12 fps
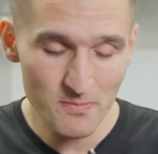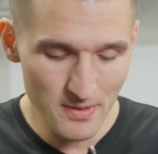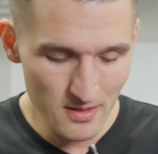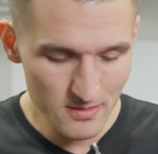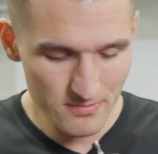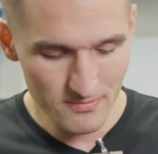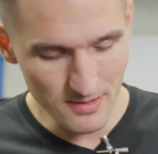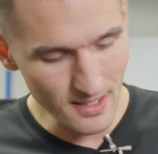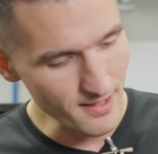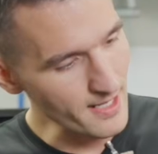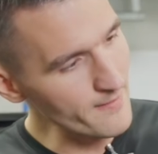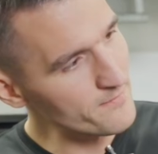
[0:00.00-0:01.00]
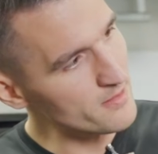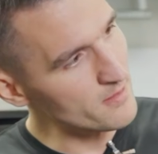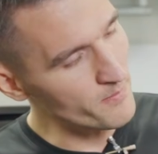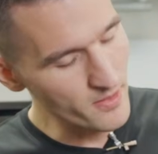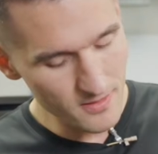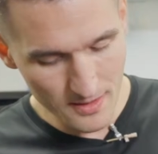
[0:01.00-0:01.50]
mil left in the
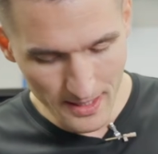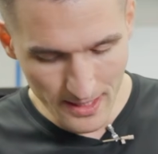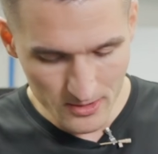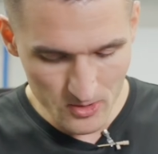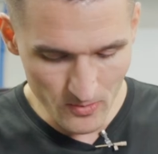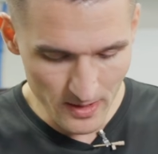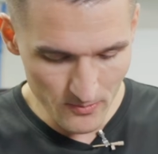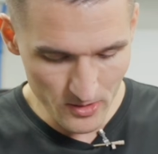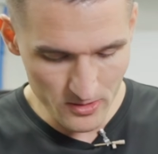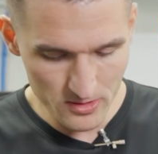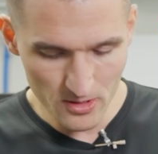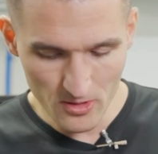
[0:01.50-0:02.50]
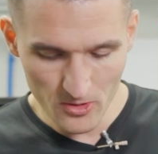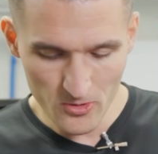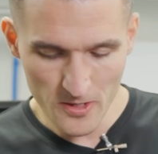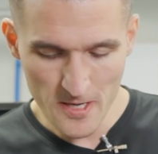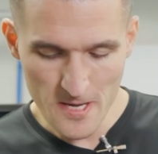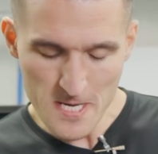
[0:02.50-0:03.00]
bottle here. So what I'm going to
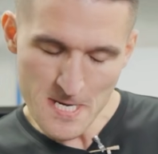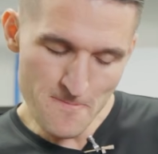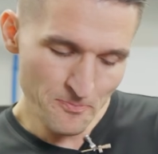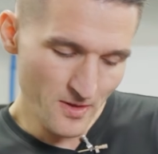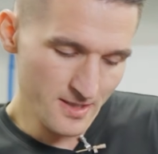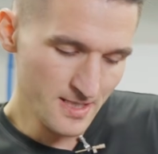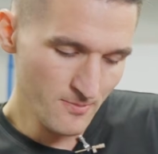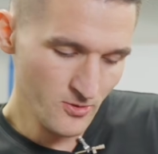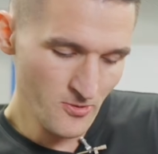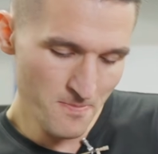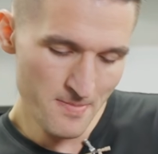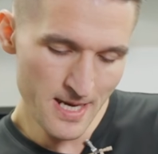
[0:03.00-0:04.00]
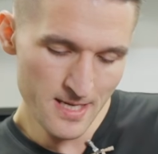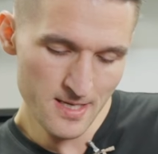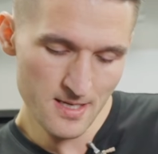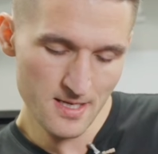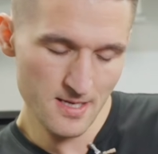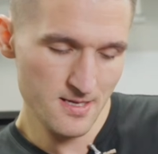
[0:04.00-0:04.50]
do is I'm going to
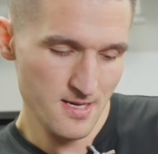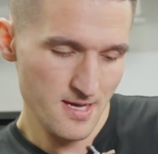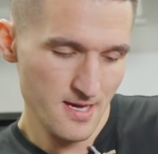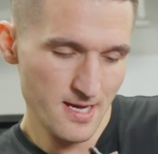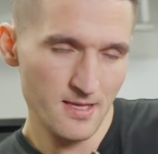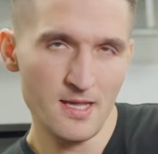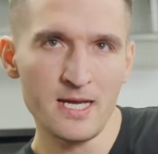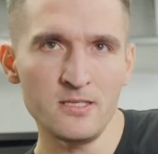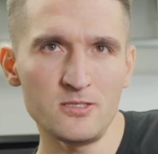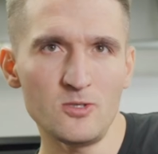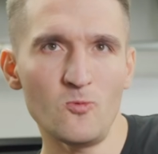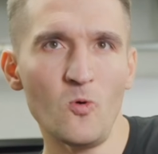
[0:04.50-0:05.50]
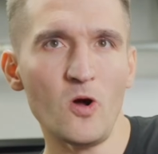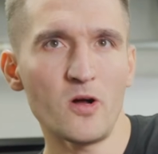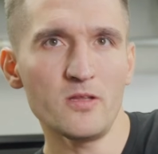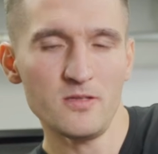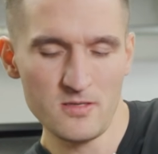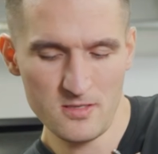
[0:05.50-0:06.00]
make a
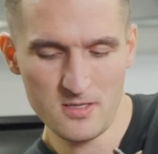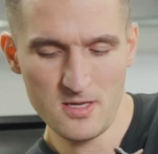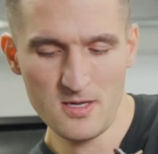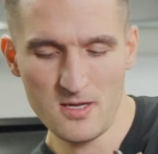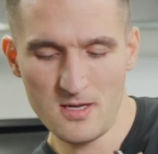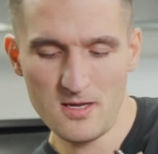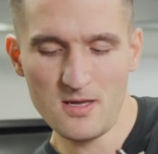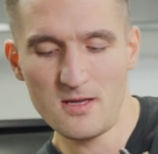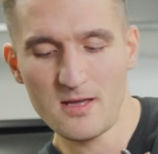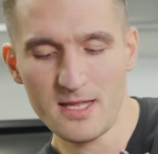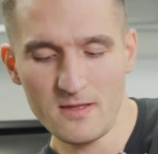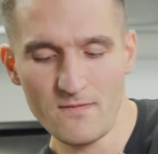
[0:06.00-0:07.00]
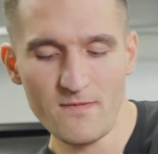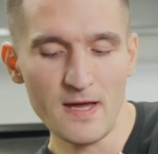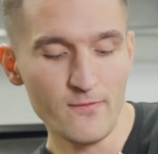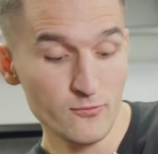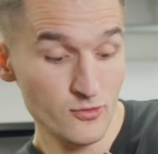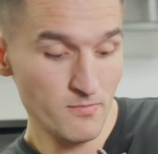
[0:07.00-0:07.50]
9-to-1 at the
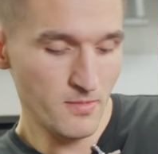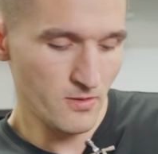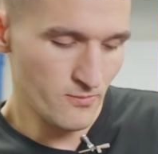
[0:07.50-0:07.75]
500 mil